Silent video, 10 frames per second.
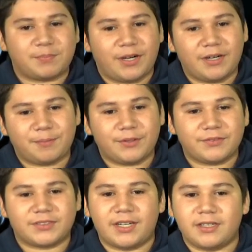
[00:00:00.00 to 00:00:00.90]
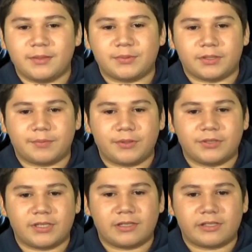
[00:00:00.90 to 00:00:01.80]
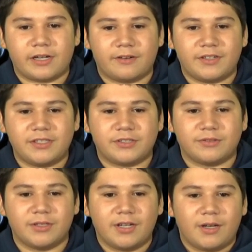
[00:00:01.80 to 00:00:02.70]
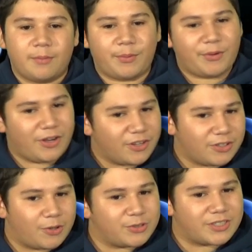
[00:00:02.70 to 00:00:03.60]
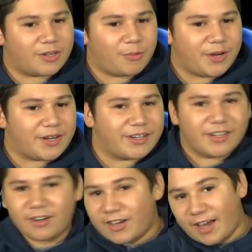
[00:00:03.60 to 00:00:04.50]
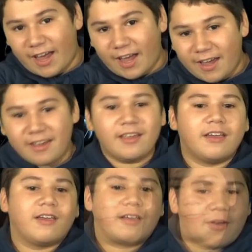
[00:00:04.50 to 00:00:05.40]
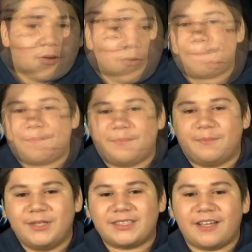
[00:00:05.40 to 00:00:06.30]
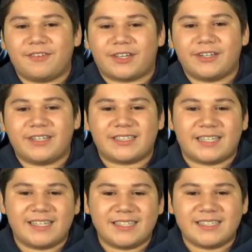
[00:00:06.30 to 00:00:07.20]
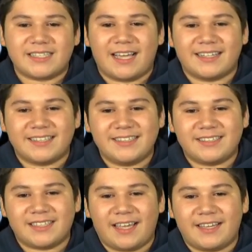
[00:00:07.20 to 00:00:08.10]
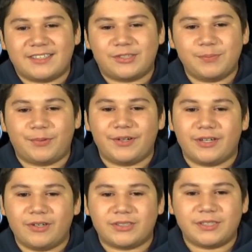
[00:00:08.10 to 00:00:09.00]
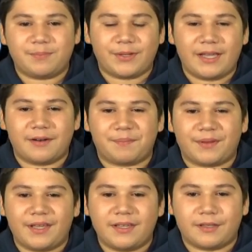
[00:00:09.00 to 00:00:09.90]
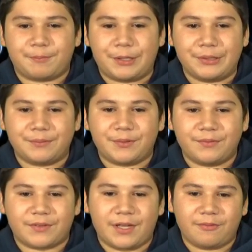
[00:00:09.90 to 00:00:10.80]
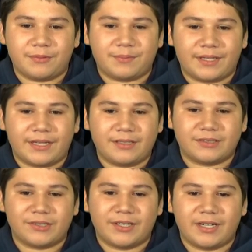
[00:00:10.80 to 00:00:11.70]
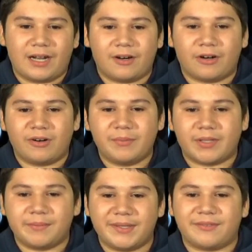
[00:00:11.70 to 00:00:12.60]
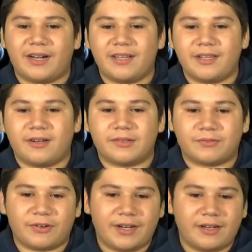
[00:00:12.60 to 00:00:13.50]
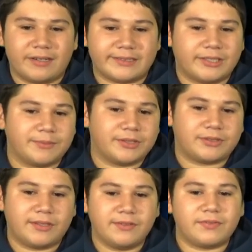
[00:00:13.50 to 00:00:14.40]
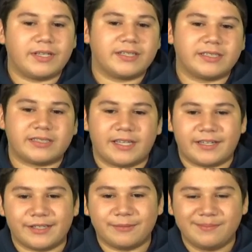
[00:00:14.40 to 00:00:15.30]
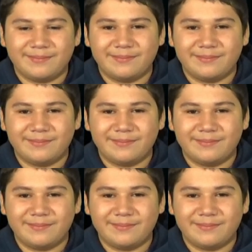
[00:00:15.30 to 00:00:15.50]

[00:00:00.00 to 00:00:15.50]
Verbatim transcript: Powder Puff signups are posted outside of E2, but we all know who's gonna win, okay? We must have a good attendance, at least a 2.0 GPA to play. The Powder Puff game will be held during our homecoming rally on Friday, October 12th in the stadium.